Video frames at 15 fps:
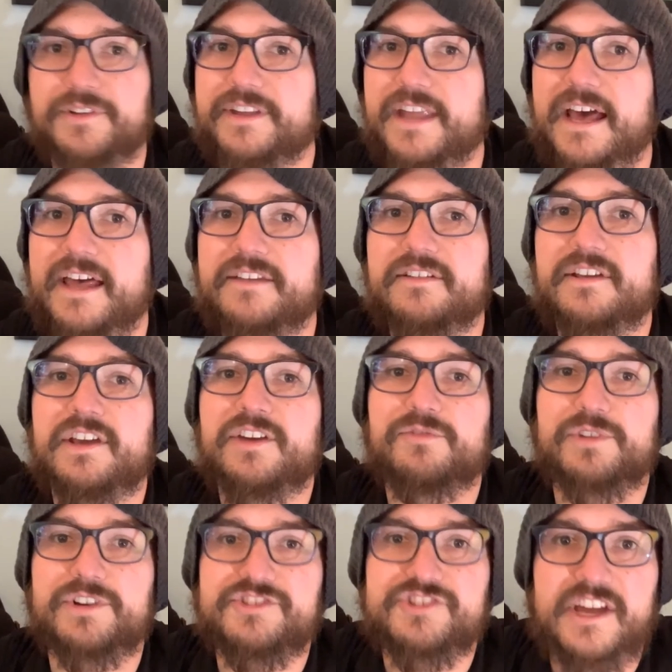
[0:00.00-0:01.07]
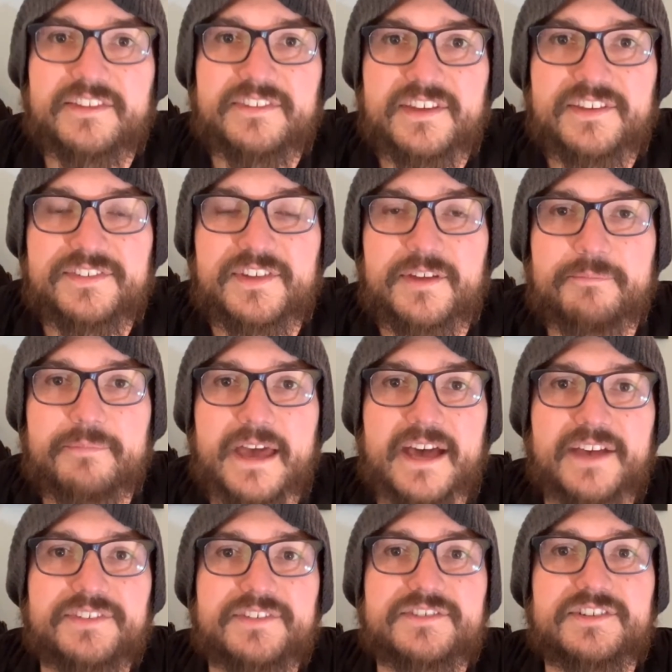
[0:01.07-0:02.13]
not rejecting some
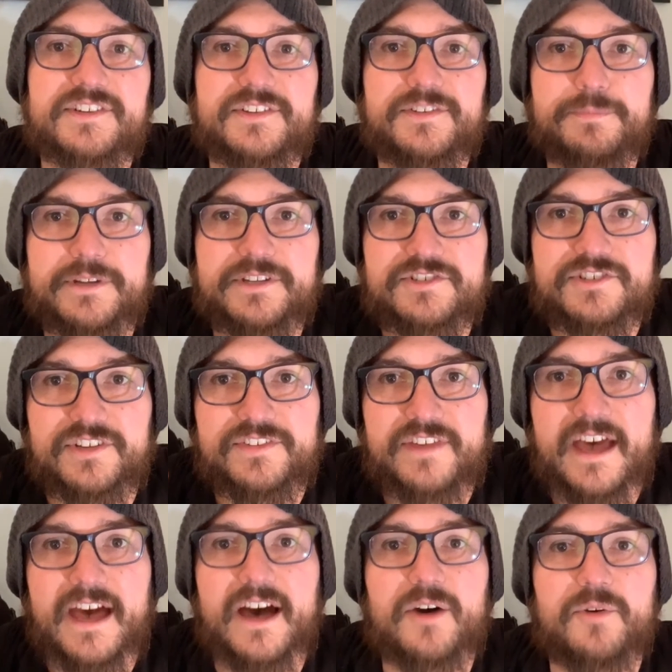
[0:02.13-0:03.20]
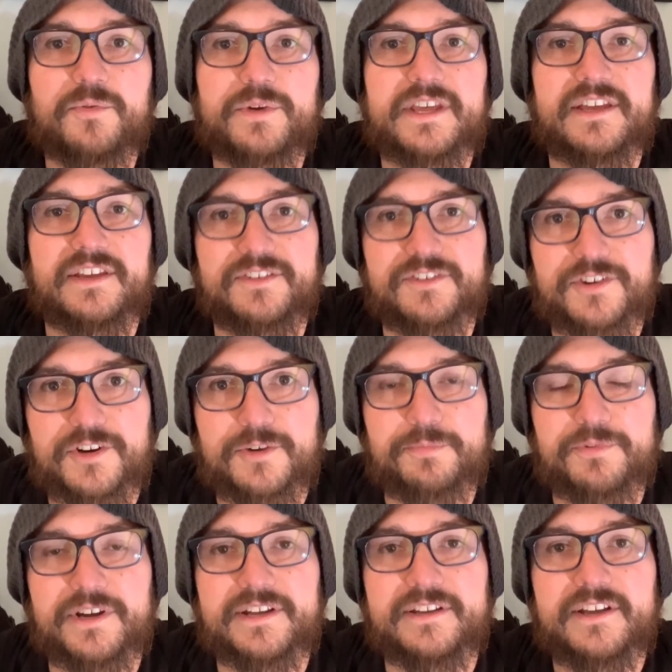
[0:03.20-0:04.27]
passages, but just how we
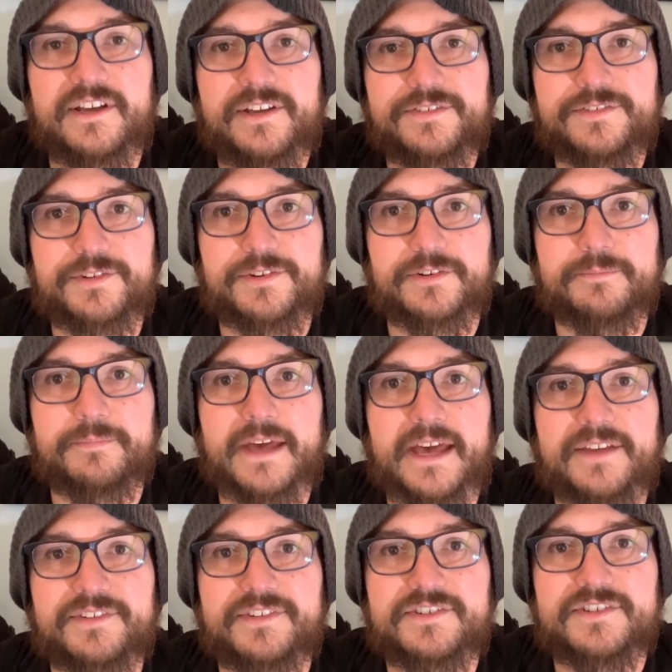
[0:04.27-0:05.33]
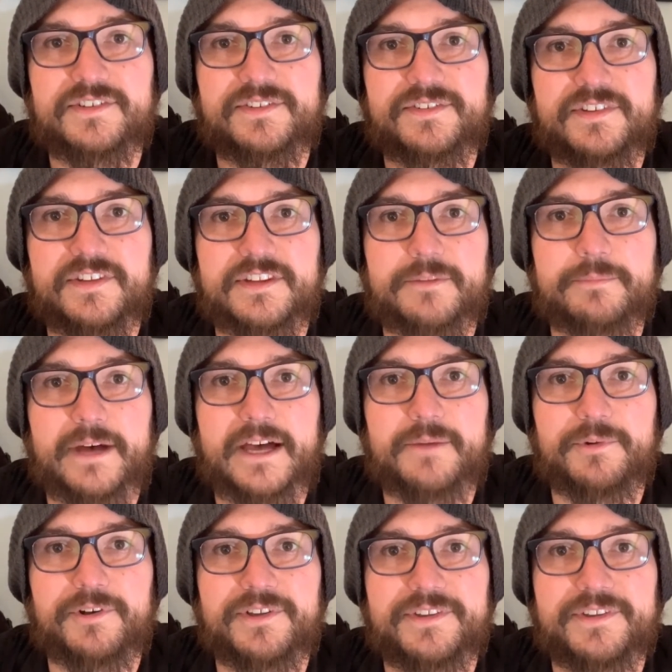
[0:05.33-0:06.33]
interpret certain passages in the Bible.